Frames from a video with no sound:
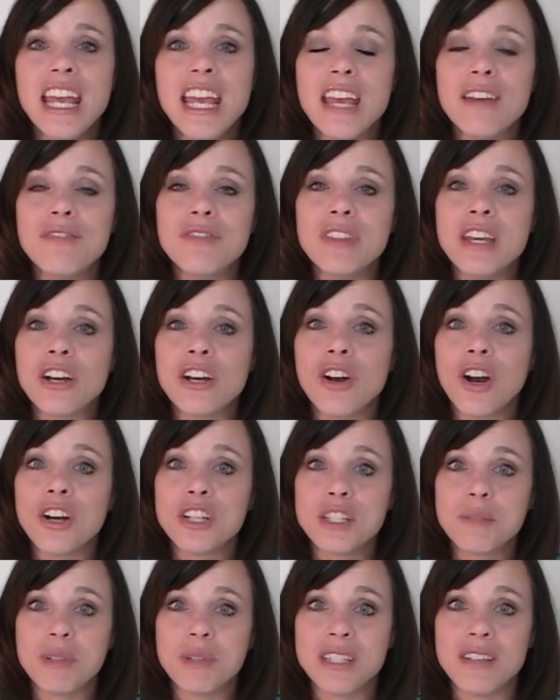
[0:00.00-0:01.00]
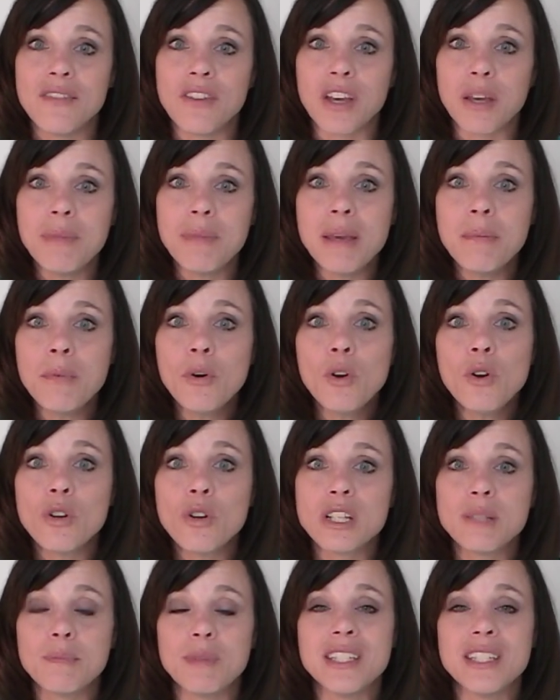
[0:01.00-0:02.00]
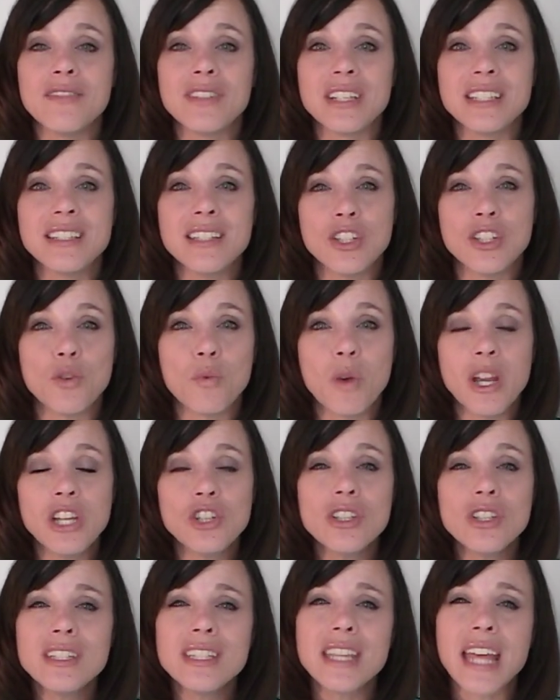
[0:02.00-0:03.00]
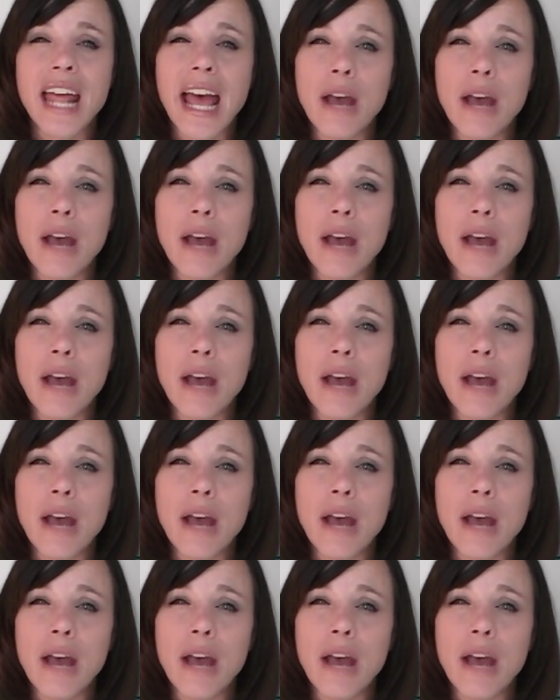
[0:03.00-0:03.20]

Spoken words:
If there are specific people or specific situations that